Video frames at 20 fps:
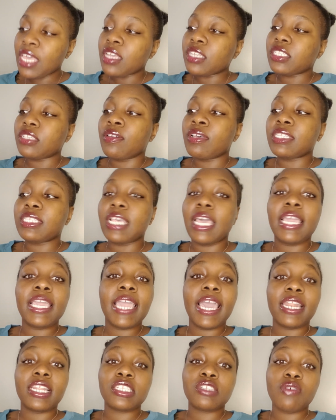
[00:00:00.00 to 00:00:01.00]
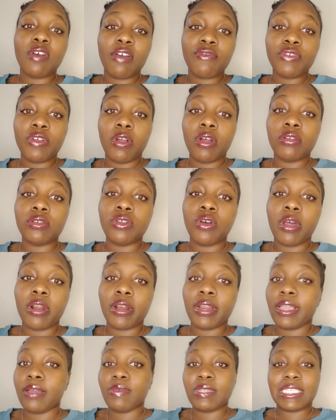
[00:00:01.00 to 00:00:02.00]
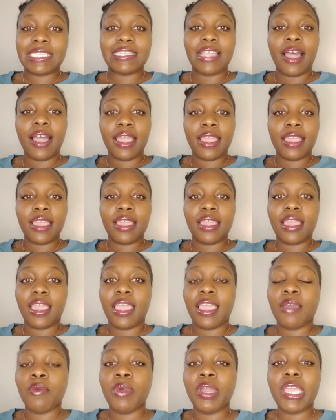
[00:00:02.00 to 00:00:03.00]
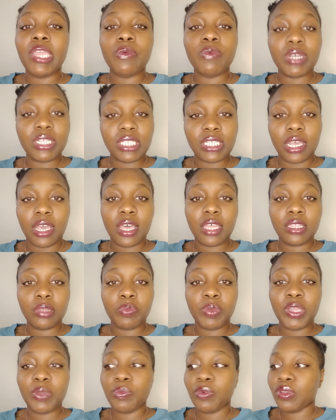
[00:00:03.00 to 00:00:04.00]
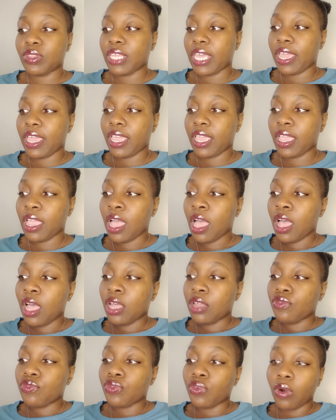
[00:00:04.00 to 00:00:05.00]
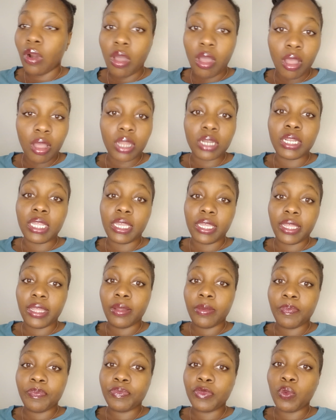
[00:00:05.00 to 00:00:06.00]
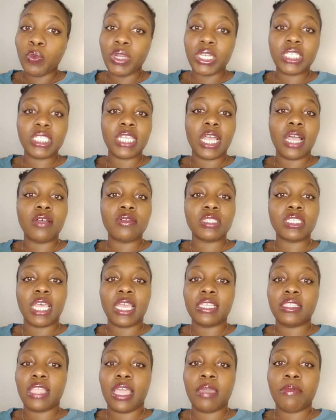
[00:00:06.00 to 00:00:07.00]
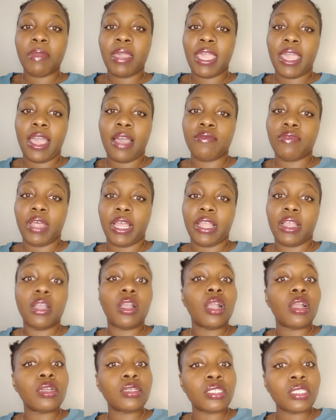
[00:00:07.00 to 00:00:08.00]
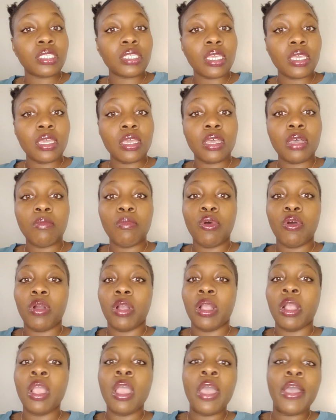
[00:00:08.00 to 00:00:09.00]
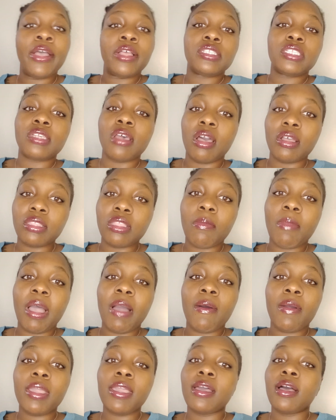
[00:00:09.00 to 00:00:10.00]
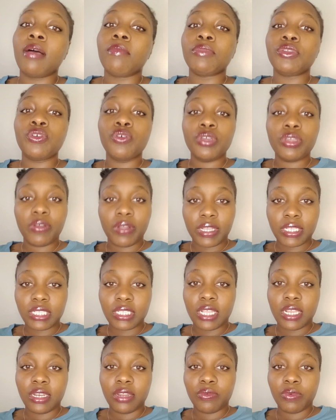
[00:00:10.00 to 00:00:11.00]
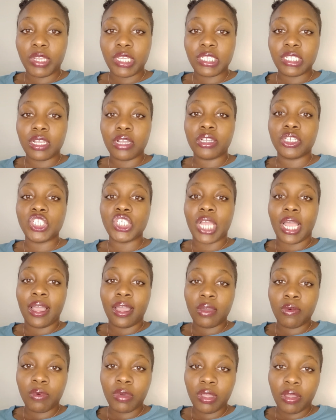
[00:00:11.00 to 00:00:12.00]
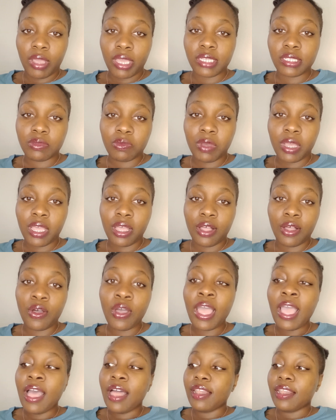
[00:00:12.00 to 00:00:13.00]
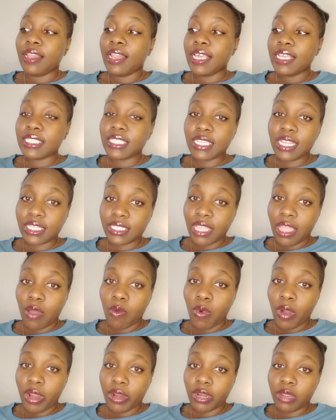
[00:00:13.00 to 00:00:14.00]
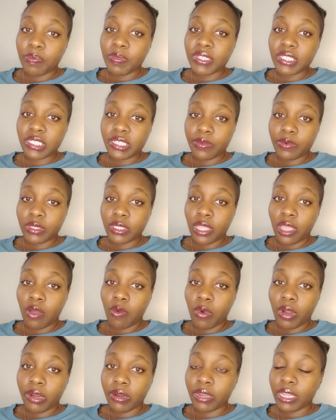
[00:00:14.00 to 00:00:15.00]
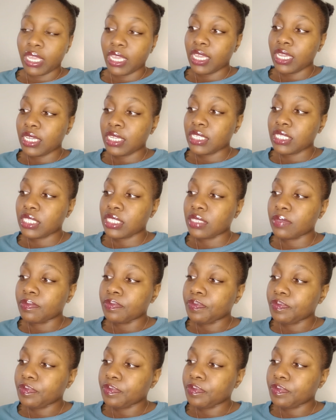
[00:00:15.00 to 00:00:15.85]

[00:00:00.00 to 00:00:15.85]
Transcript: So it said he had a 12-year-old daughter that was dying, and when he went to other people, they thronged him, which sounds like they may have cursed him or talked about him. Do your extended research. I will as well. Let's look that word up and see what that word is.